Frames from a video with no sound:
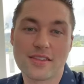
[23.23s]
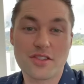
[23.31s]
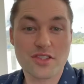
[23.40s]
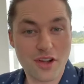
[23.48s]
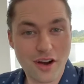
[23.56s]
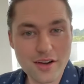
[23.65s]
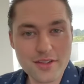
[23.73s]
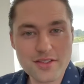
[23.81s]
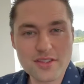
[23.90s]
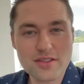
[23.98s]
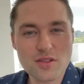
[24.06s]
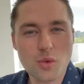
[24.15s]

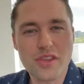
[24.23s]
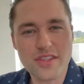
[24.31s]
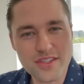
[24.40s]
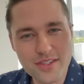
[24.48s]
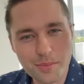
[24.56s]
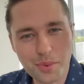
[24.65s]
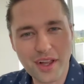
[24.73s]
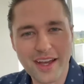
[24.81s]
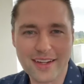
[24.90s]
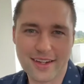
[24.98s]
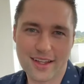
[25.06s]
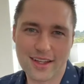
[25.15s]
starts with a simple
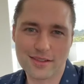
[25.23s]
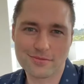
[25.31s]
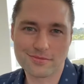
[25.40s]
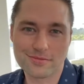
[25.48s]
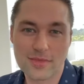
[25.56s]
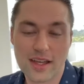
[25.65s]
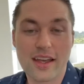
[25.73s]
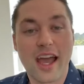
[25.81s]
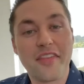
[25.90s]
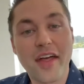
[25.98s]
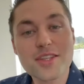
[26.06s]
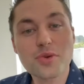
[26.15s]
idea,
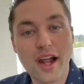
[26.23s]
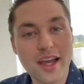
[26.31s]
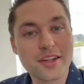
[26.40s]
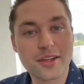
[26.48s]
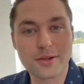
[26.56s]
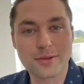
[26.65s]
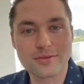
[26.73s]
and that's what I do.